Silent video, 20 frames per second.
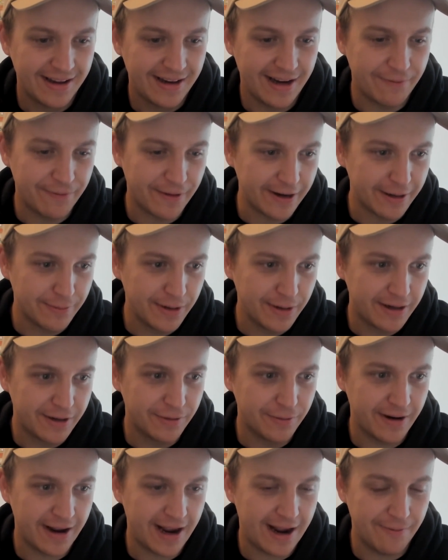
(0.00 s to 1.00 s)
Yeah, I feel like it'd be
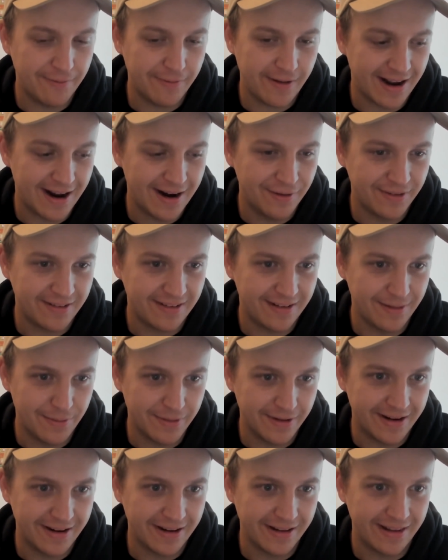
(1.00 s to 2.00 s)
cool to have a kind of
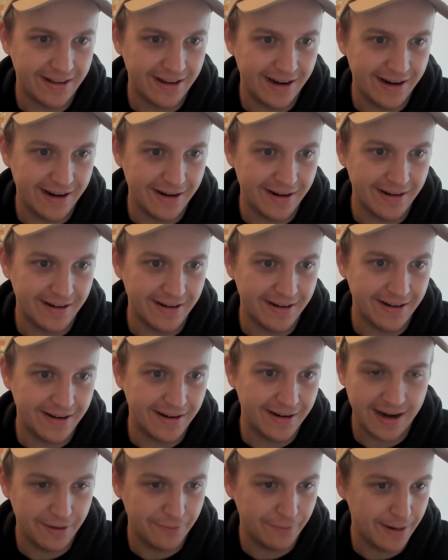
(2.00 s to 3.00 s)
similar thing
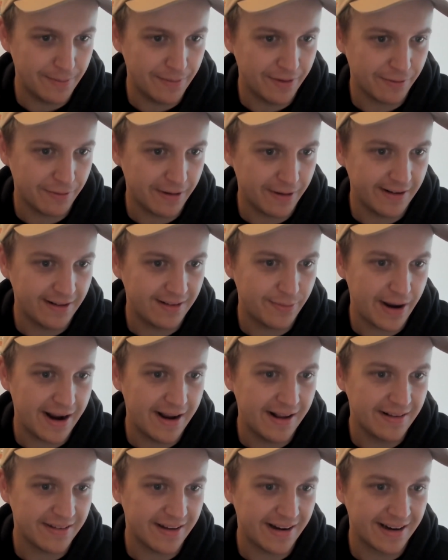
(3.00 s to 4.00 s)
in the Web3
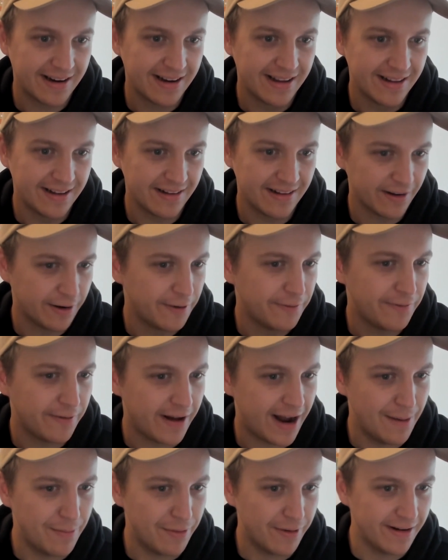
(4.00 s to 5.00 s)
space. Like, there's a lot of
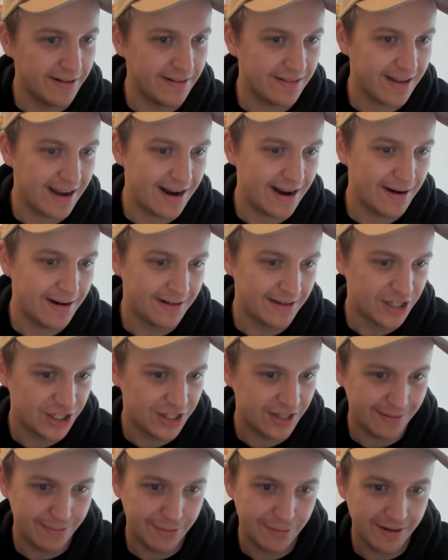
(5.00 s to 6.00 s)
libraries that
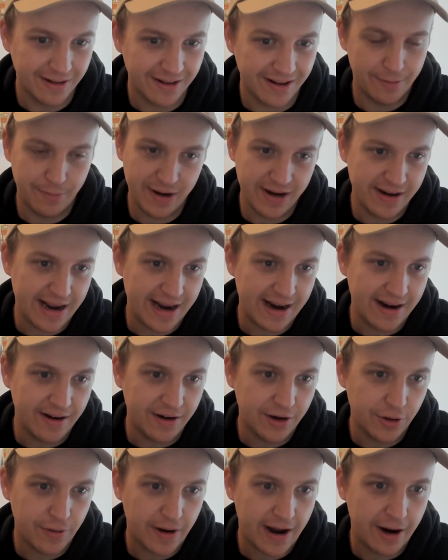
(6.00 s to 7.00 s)
ship with
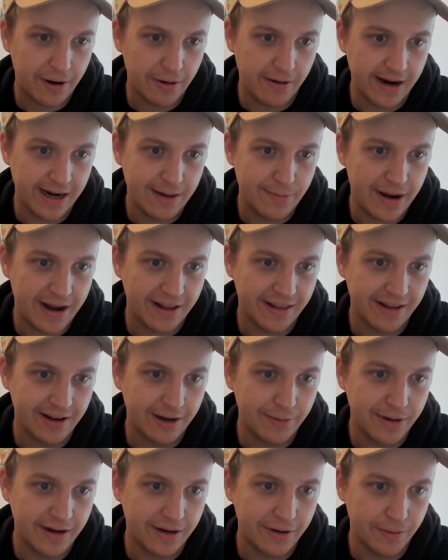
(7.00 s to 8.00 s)
opinionated UI already, but I
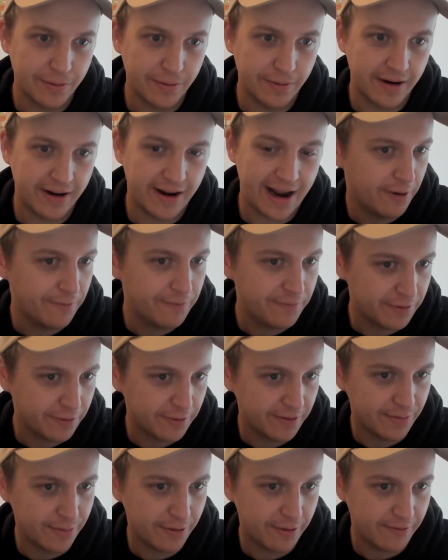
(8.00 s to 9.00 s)
think it'd be cool to move
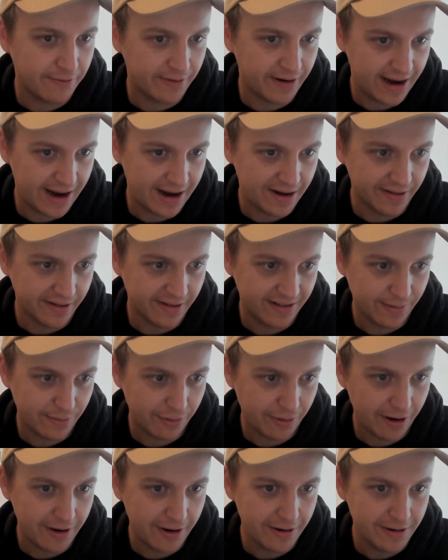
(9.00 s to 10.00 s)
towards more of a headless
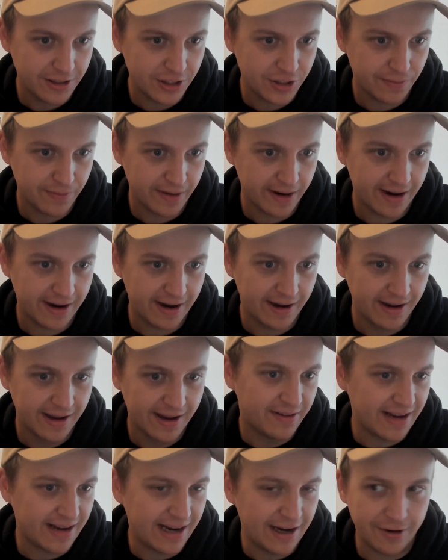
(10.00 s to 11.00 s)
approach where,
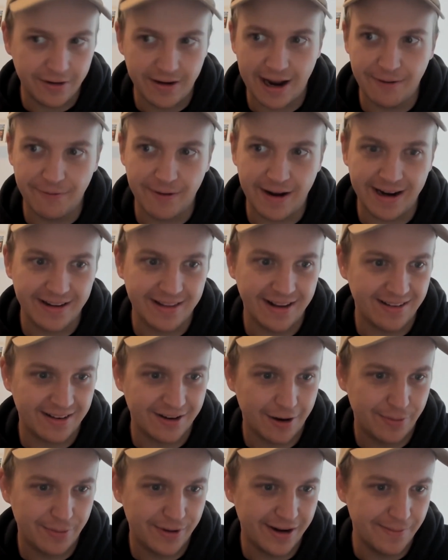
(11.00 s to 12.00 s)
say, you could have like these
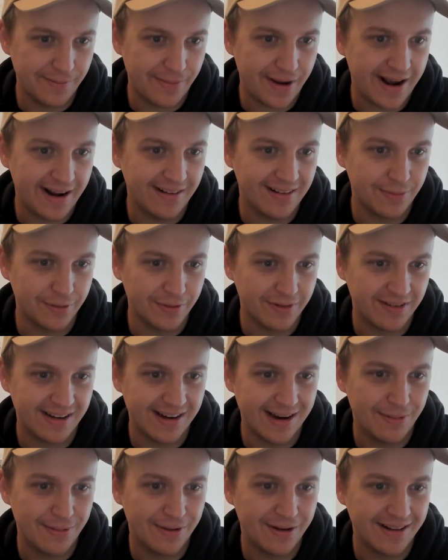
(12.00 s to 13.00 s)
copy and pastable
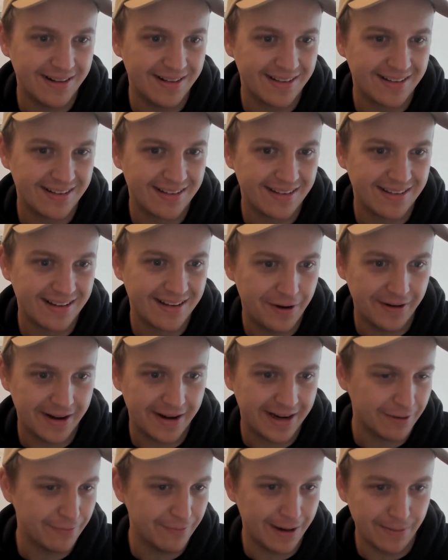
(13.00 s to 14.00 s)
snippets on
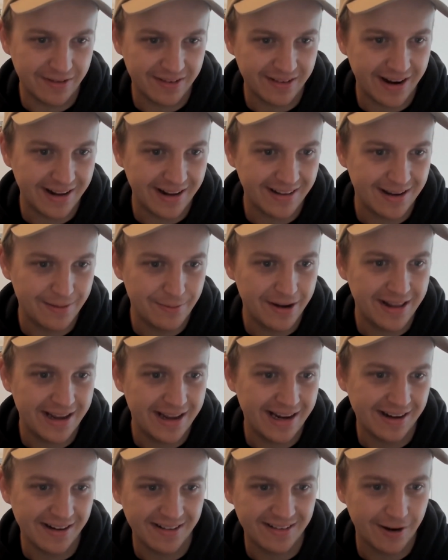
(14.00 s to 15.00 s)
like a website somewhere
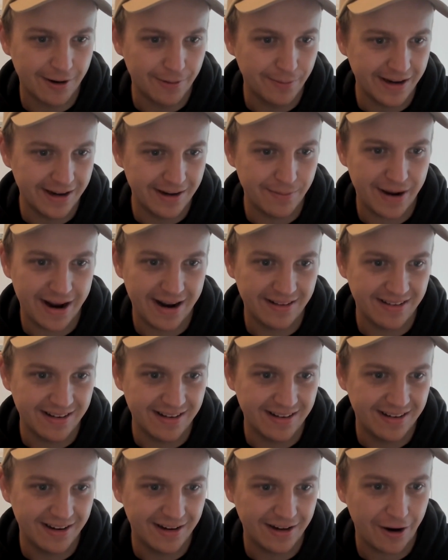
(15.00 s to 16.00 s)
that you can just copy and paste
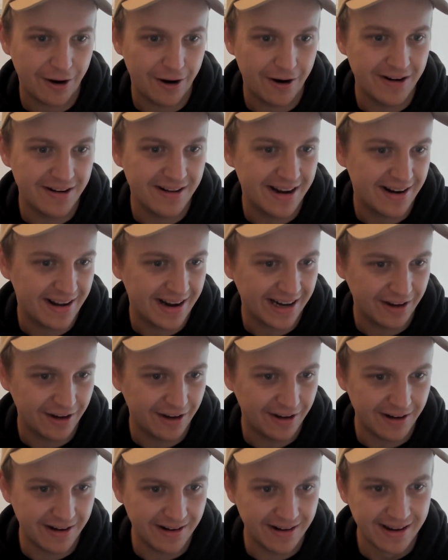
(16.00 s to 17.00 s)
into your code, and then like
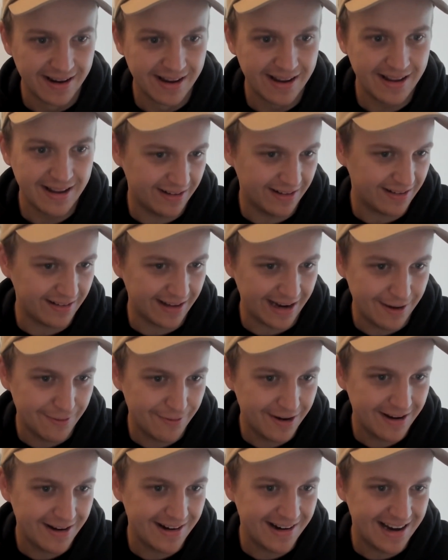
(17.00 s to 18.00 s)
you can just
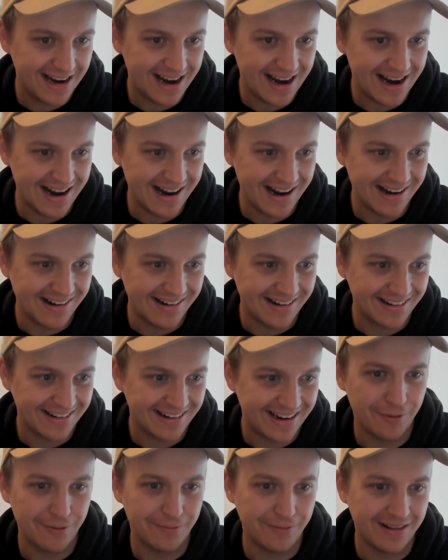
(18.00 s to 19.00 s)
leave it
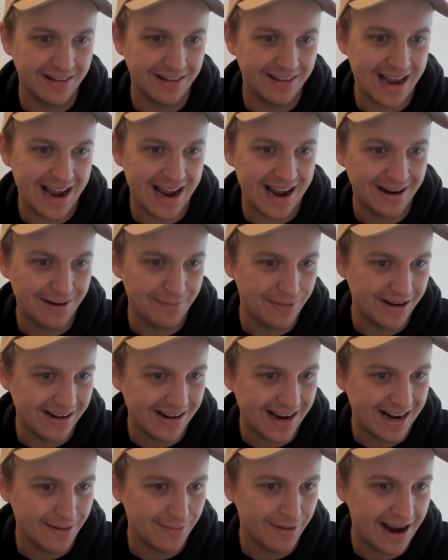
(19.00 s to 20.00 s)
and go with that
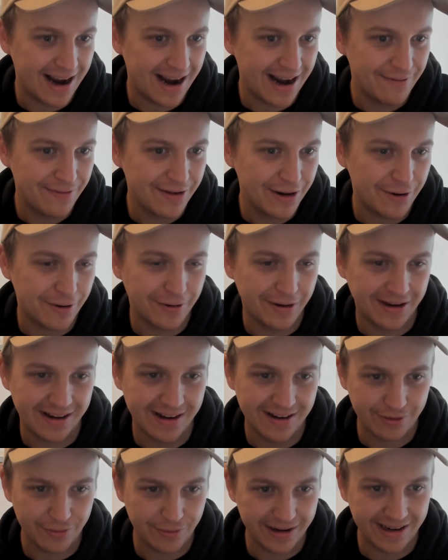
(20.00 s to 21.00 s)
opinionated behavior, or you
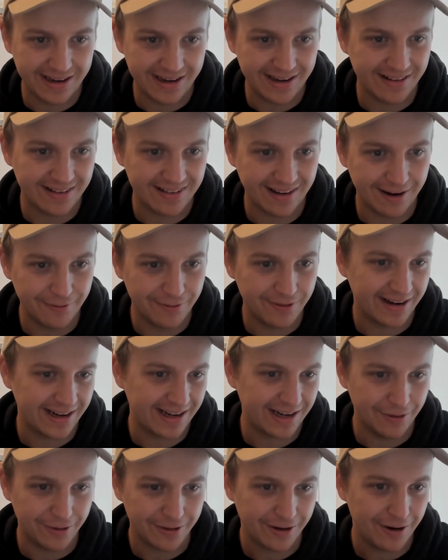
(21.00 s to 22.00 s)
can tweak it yourself to
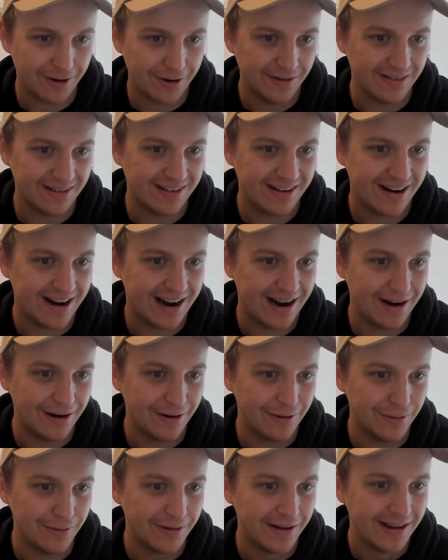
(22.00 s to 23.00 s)
like your code
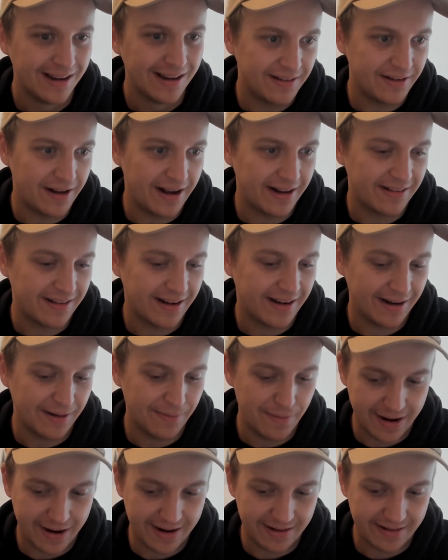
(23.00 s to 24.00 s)
style. So that's
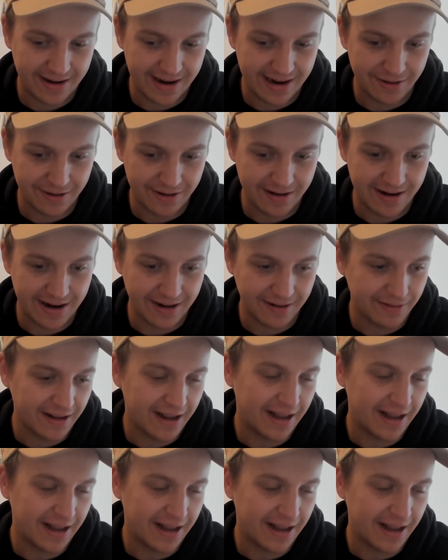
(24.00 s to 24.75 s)
like my take on it.